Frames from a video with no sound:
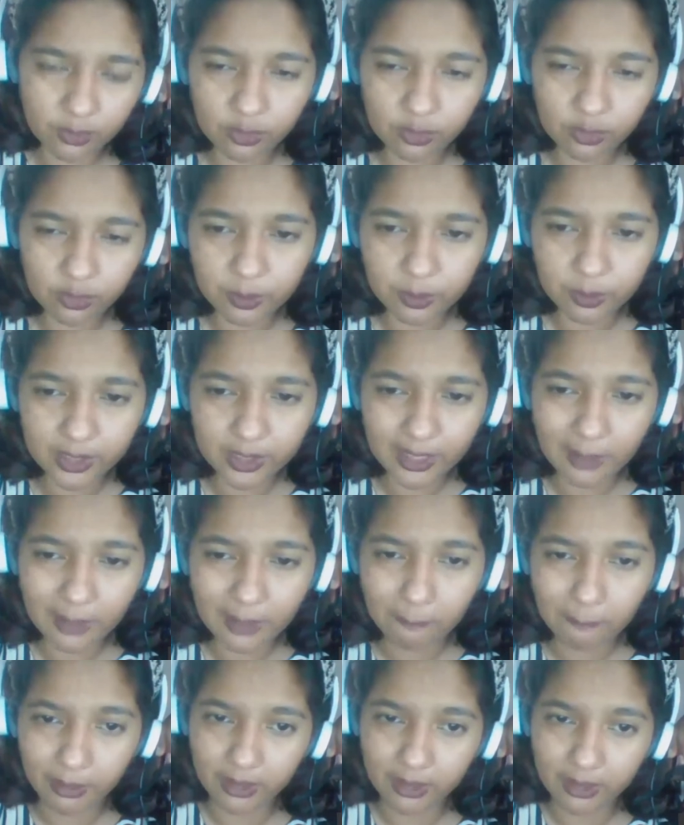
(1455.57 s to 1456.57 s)
of those people
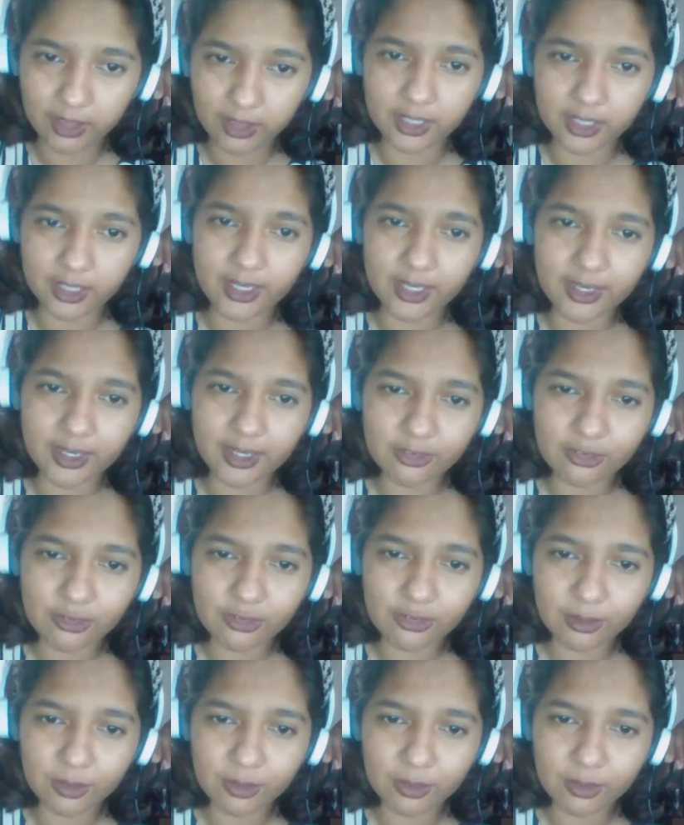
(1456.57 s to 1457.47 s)
that built the industry.